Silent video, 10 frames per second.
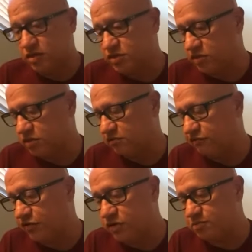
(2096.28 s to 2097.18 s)
are told in
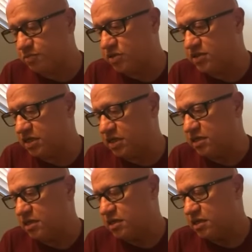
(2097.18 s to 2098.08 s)
first
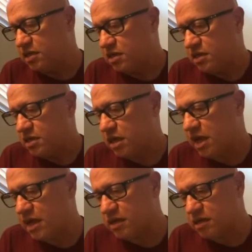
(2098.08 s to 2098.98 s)
person.
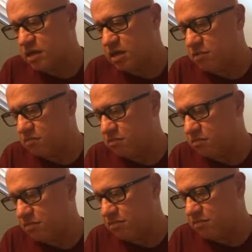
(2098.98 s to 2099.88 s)
And um,
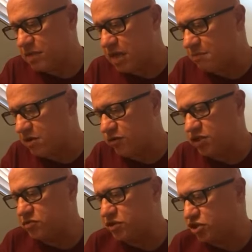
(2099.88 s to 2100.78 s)
I'm going to
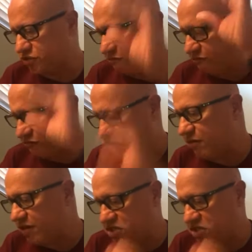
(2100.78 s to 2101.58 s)
read you a sh- very